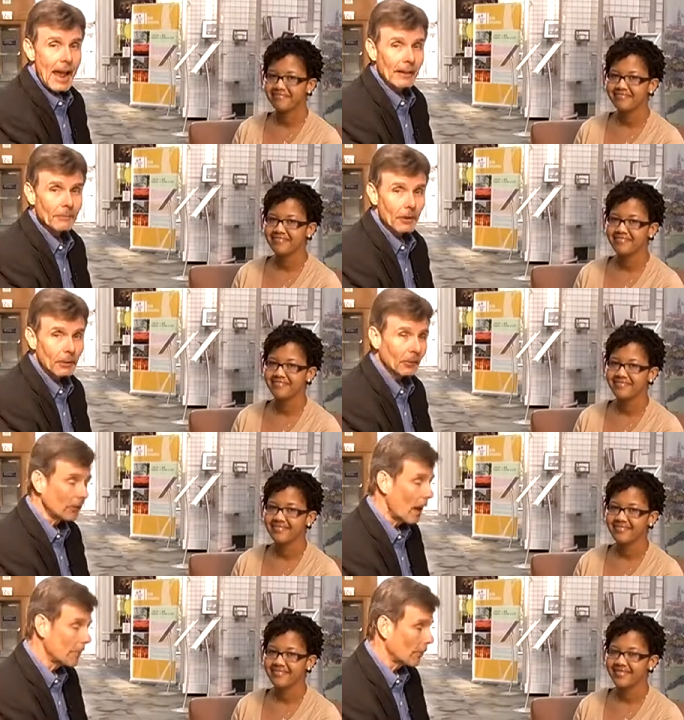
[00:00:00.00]
Speaker 1: at various
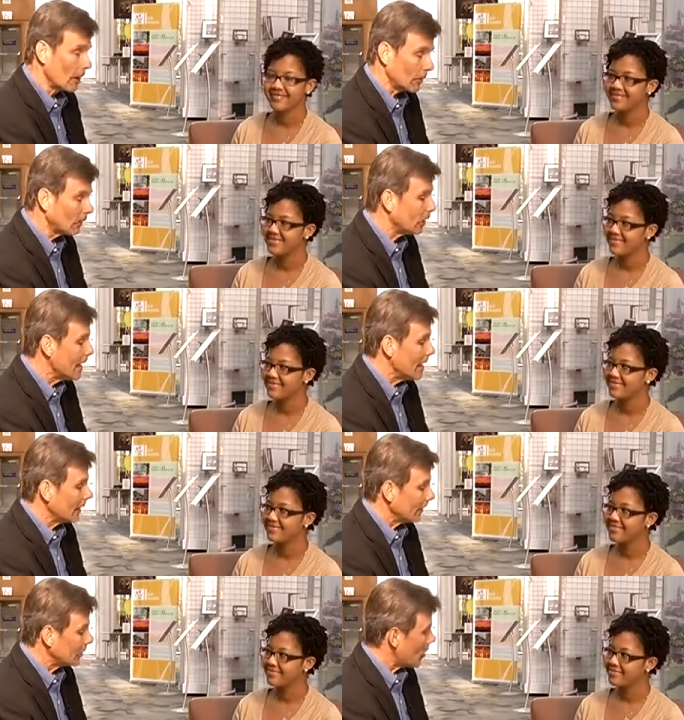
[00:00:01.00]
libraries.
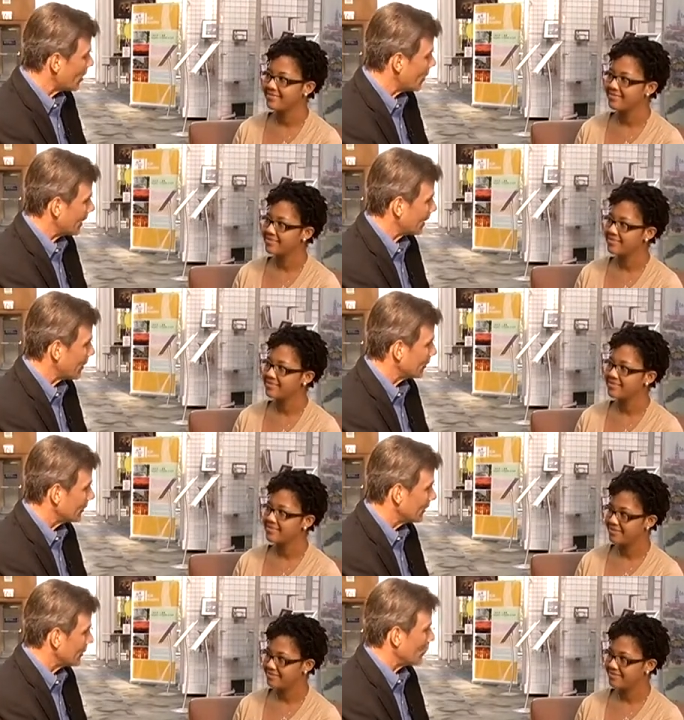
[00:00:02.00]
Let's talk about a couple
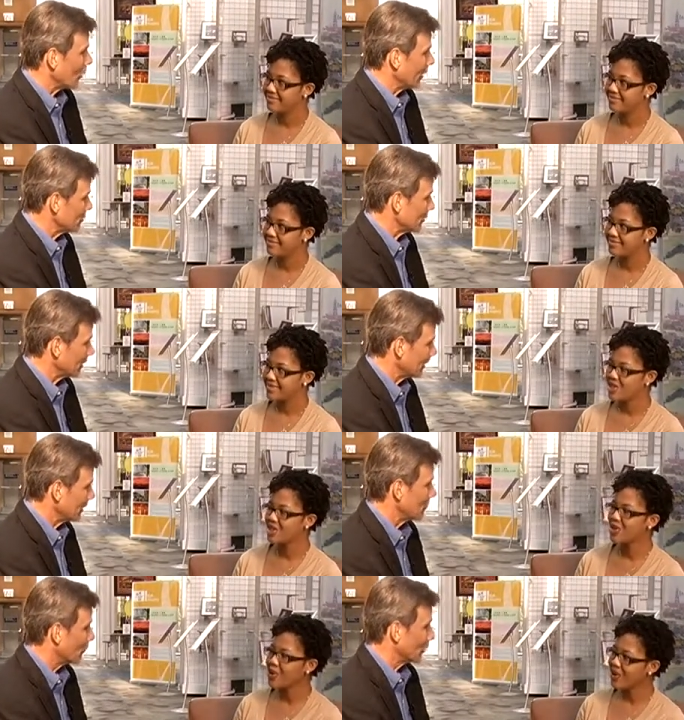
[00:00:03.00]
of the more
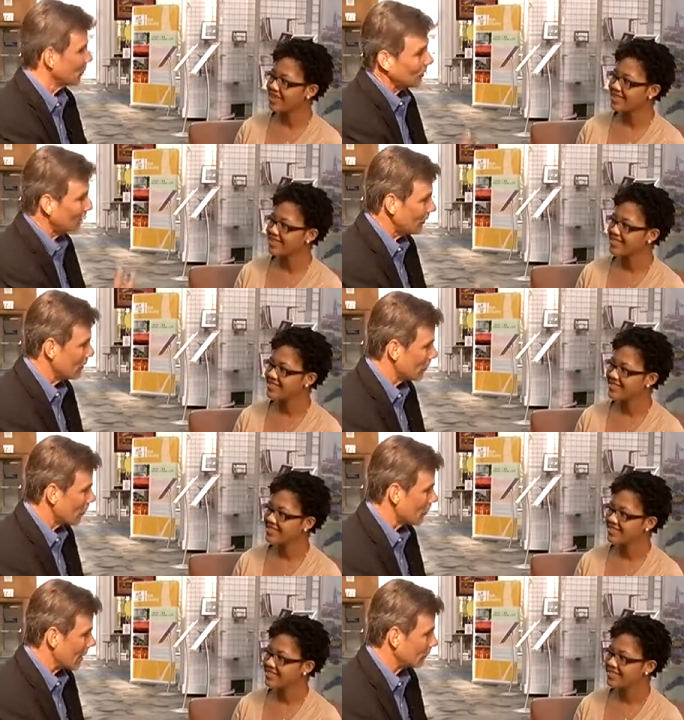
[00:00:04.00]
interesting, sure. more specific
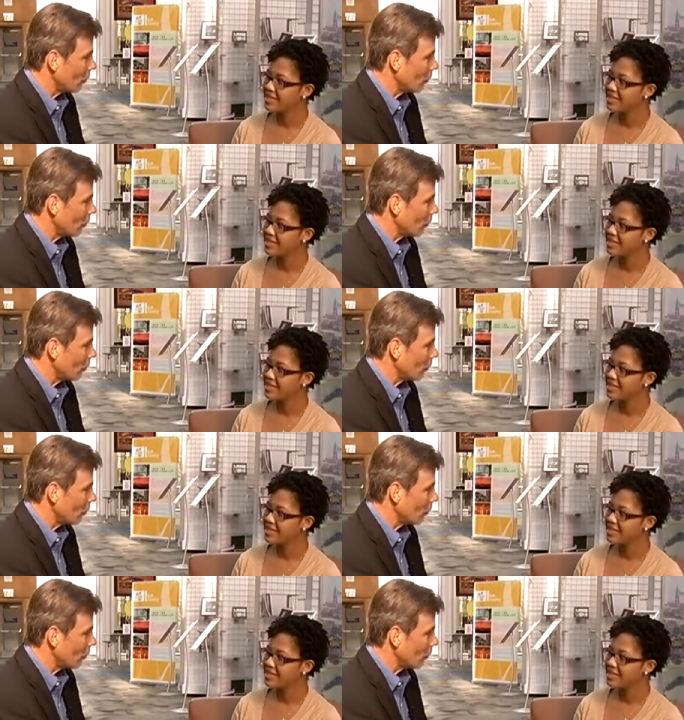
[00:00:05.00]
programs.